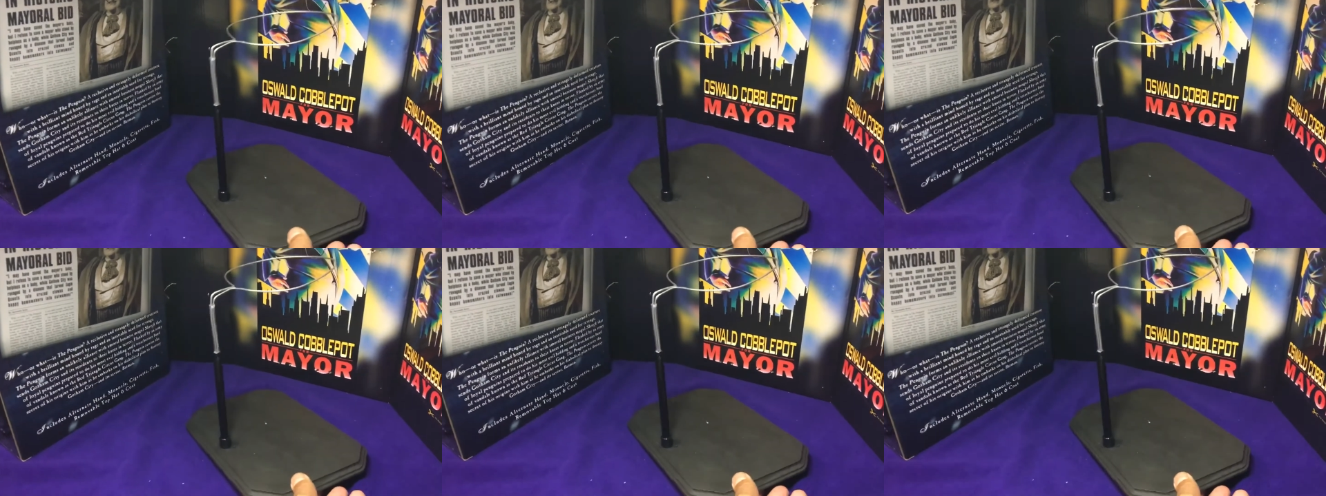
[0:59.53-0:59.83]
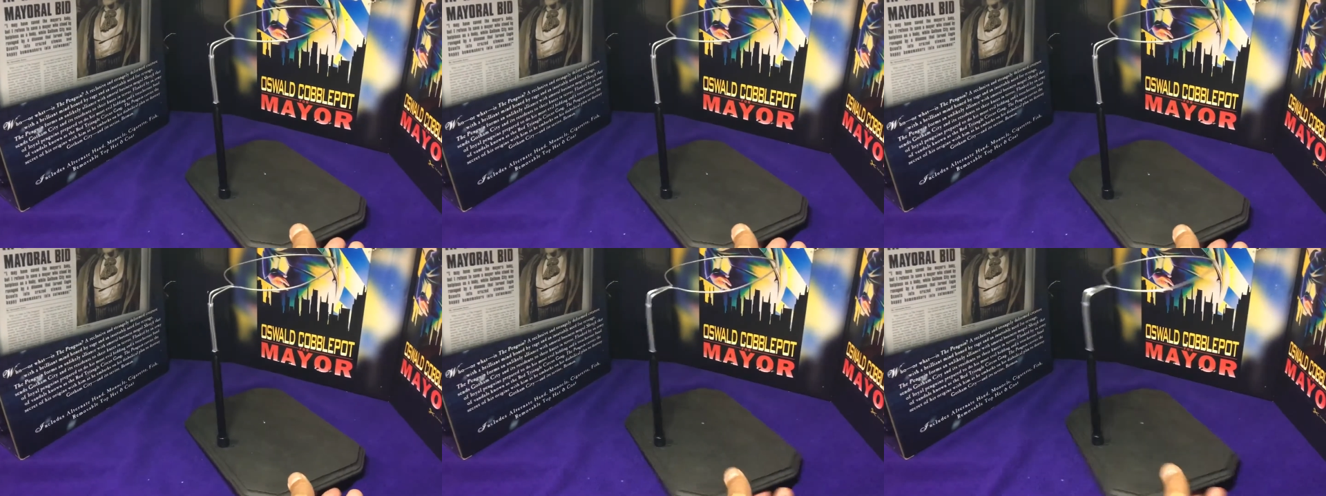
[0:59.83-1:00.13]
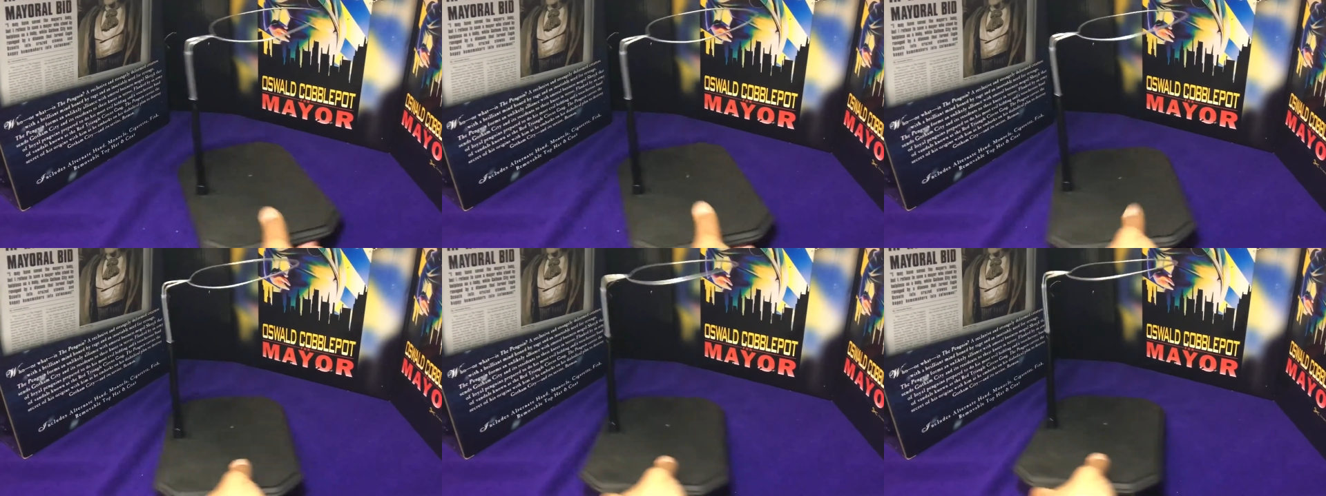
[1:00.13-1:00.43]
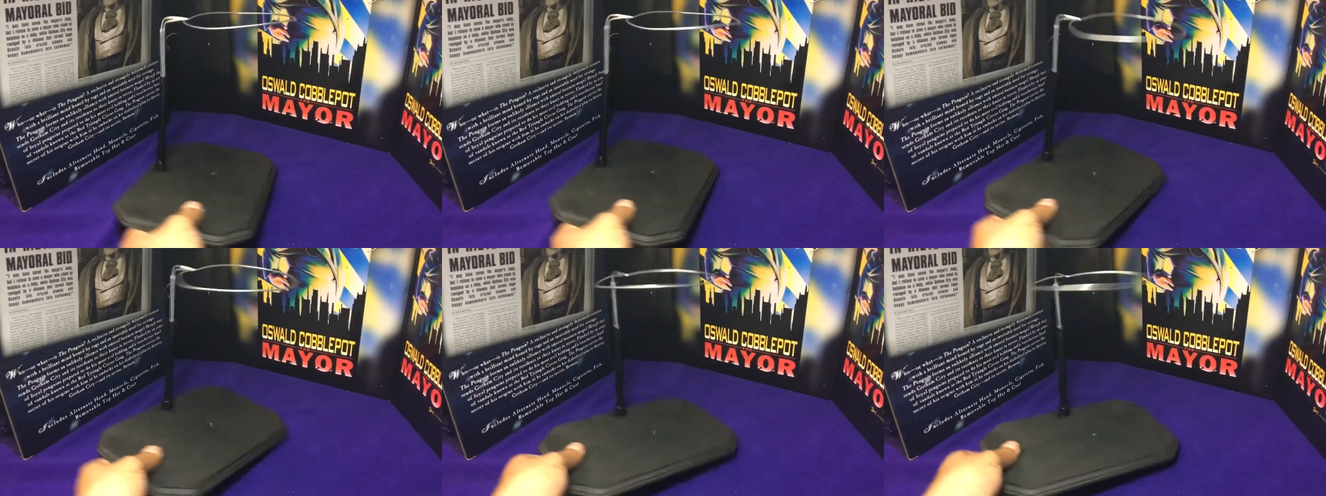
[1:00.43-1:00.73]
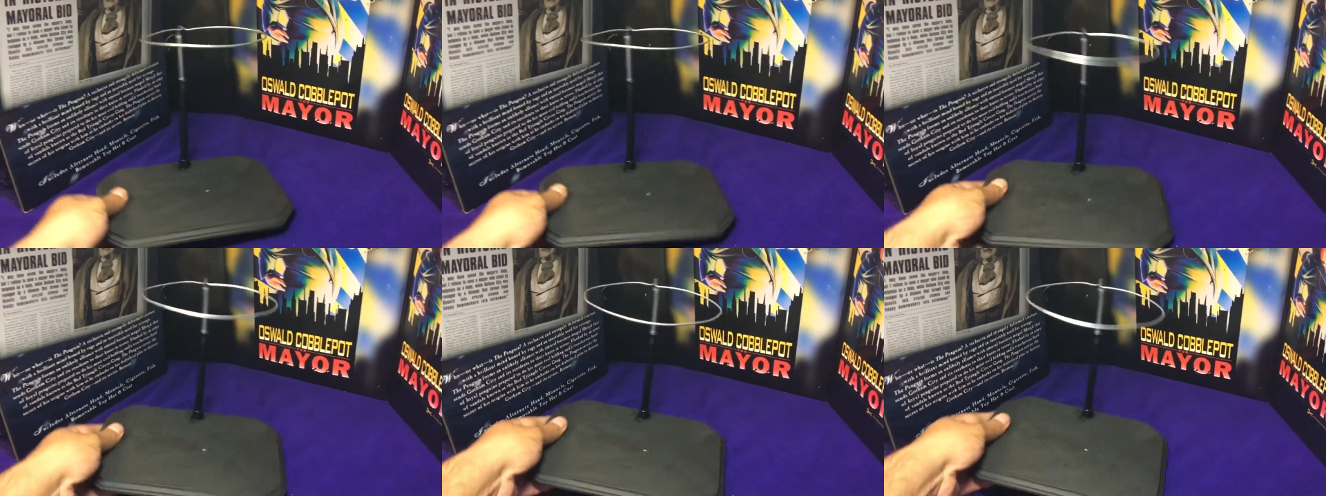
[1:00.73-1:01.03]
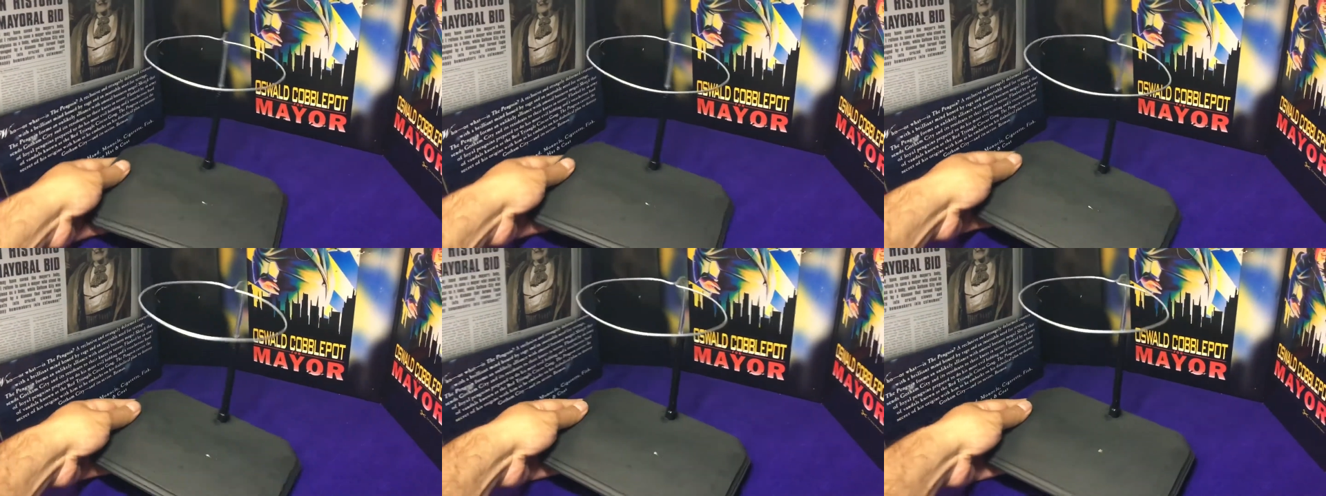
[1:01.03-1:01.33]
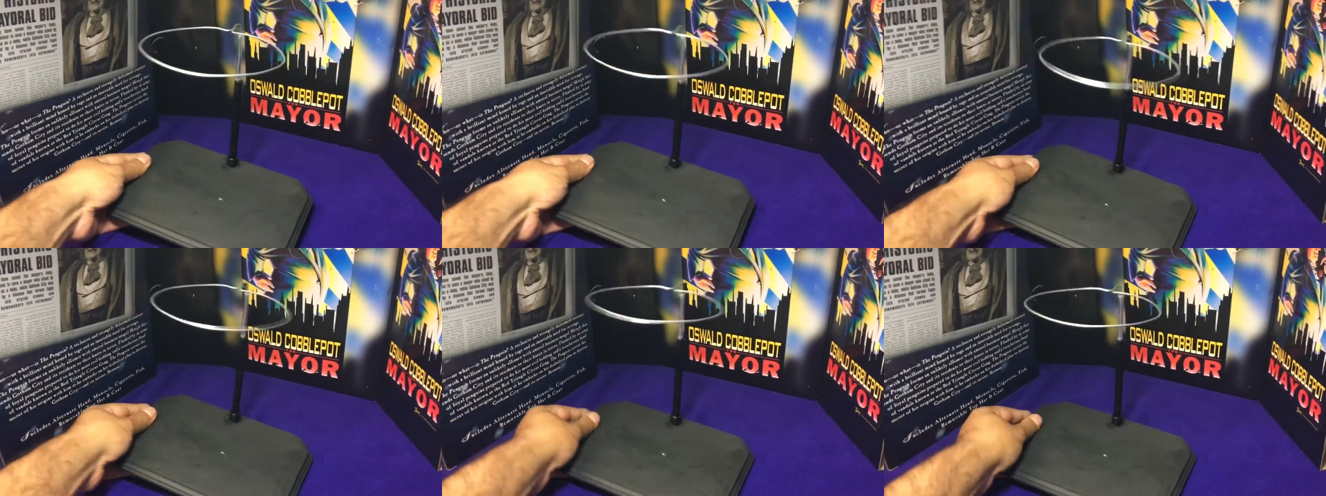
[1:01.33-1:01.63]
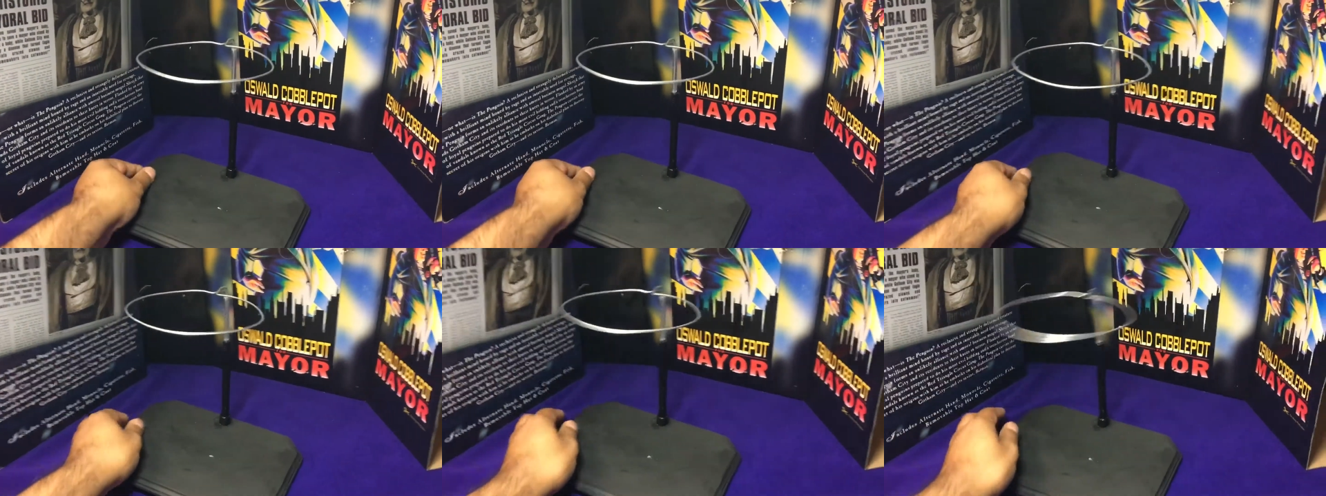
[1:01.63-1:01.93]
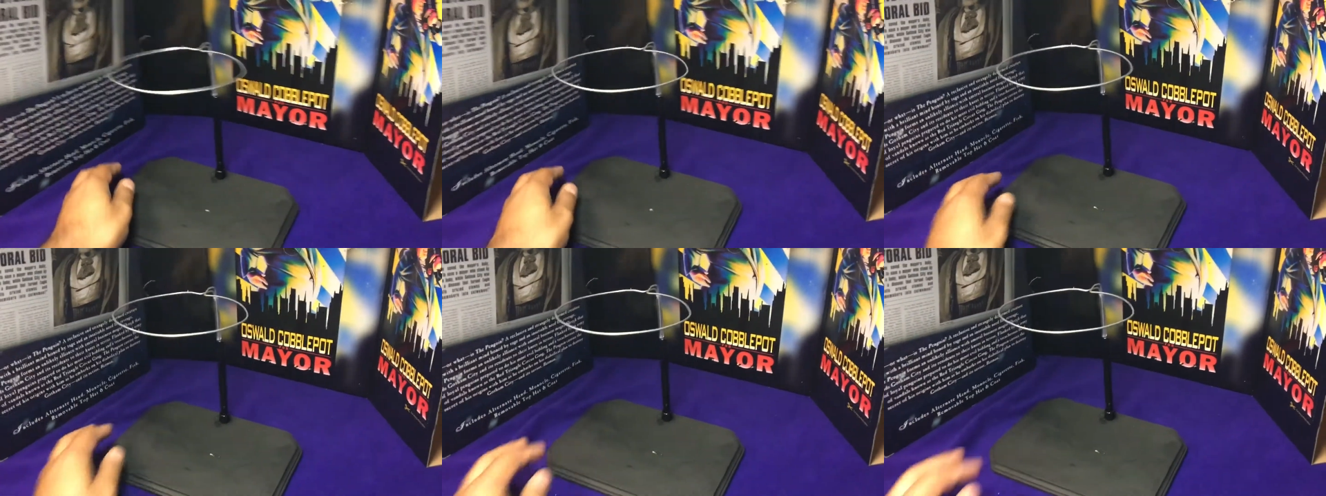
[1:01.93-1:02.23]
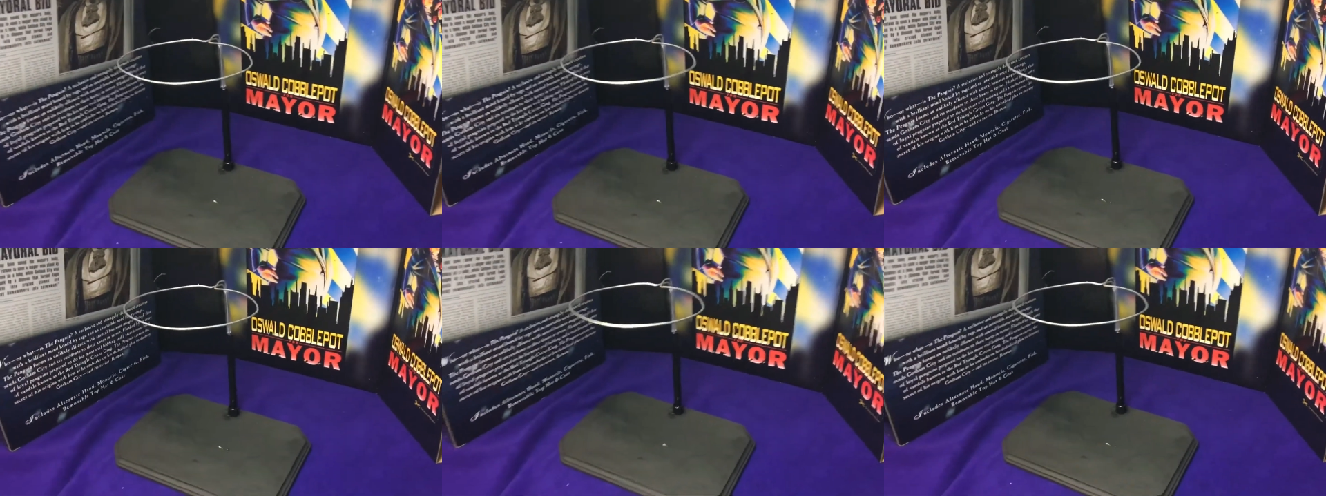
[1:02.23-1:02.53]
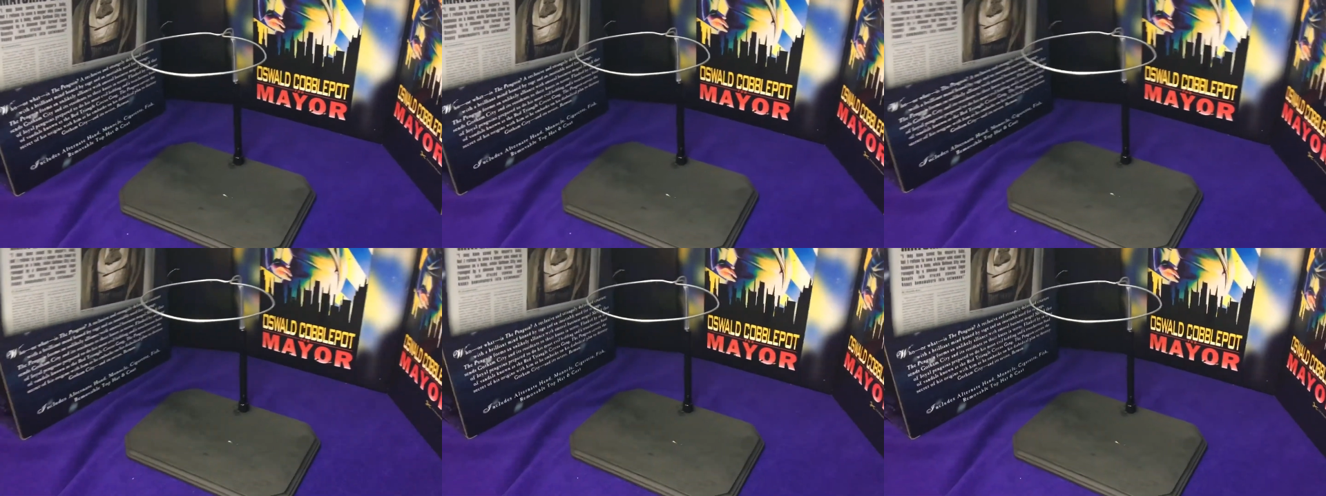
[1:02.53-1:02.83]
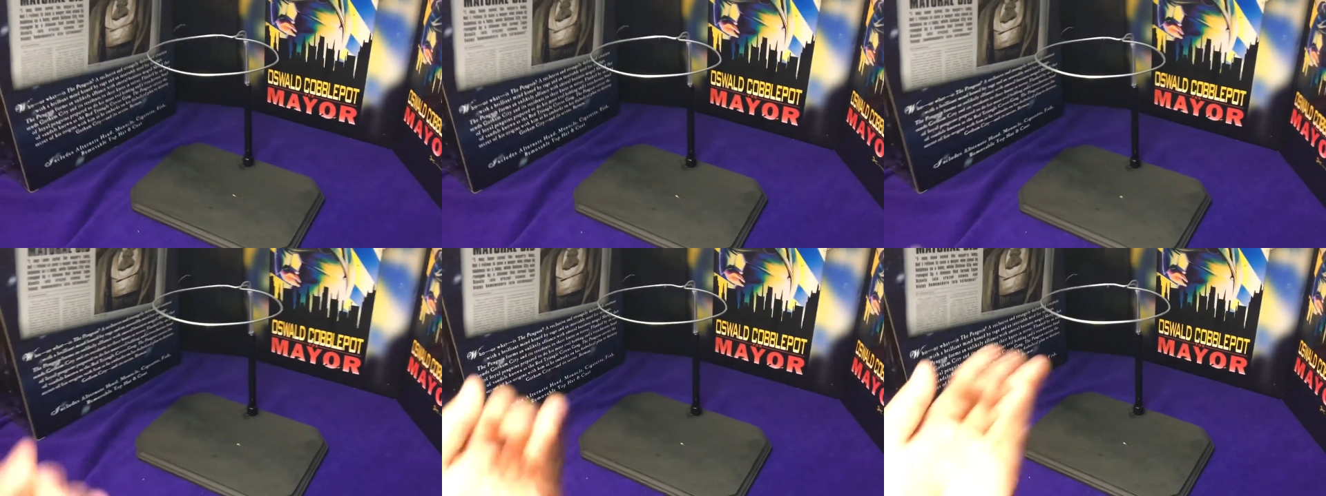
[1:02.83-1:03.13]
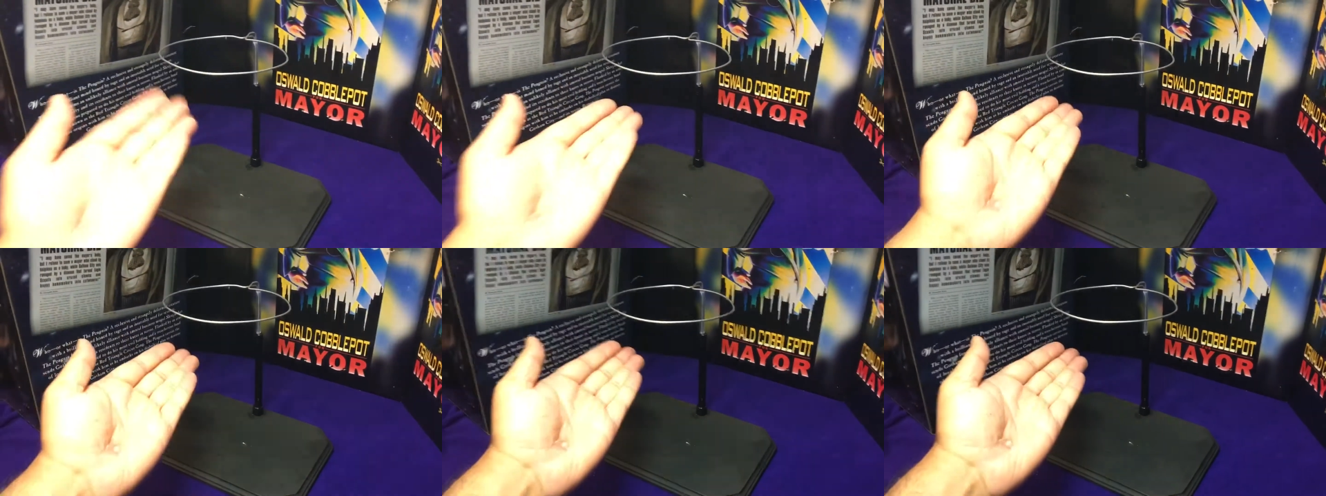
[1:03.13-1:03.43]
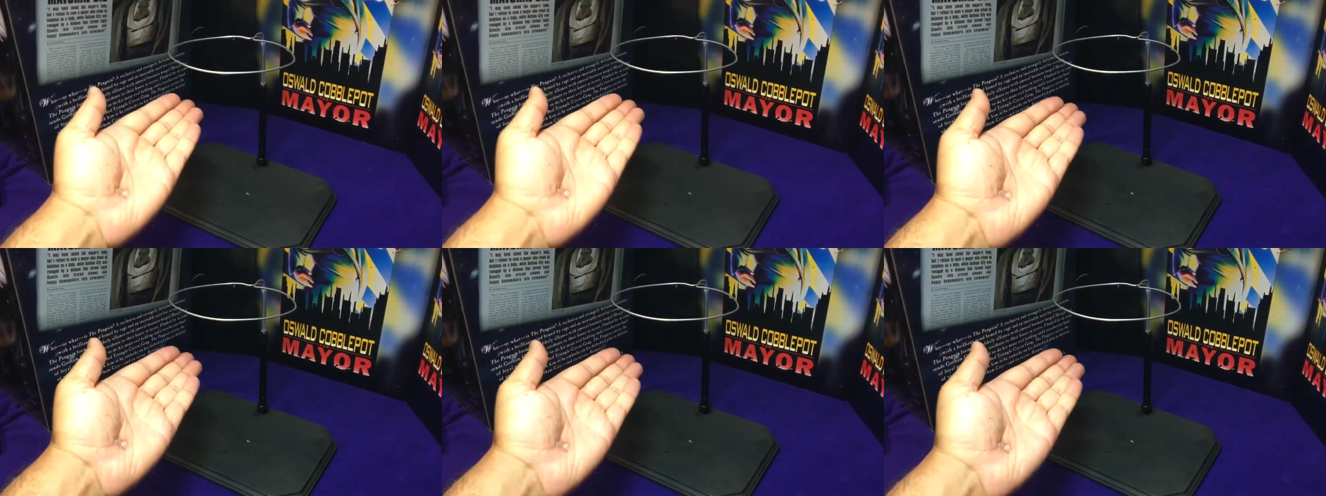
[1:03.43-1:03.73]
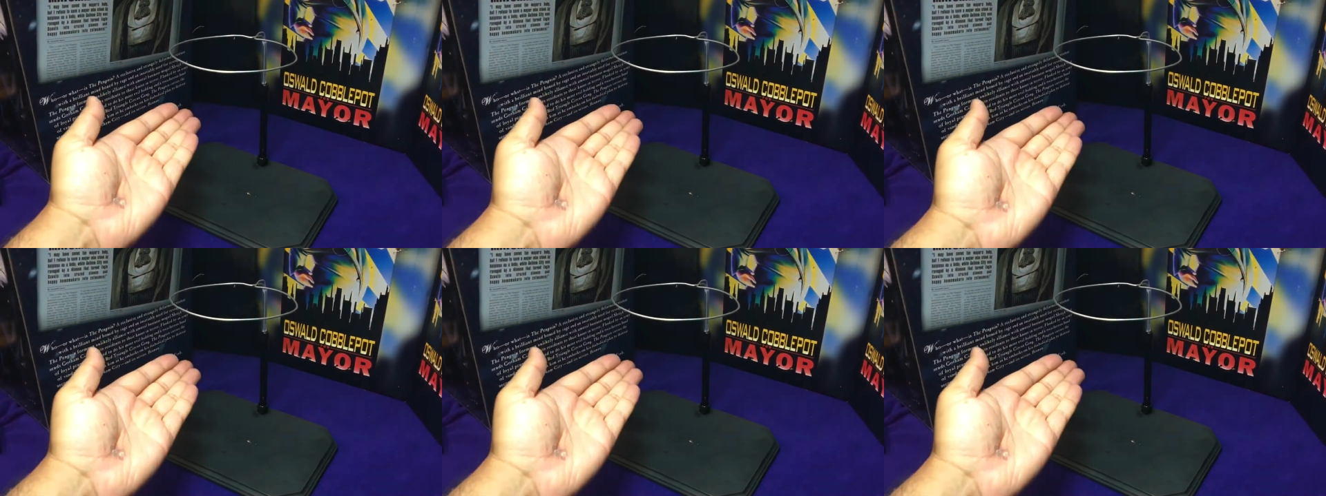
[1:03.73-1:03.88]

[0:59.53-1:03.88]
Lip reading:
[unreadable: no face in view]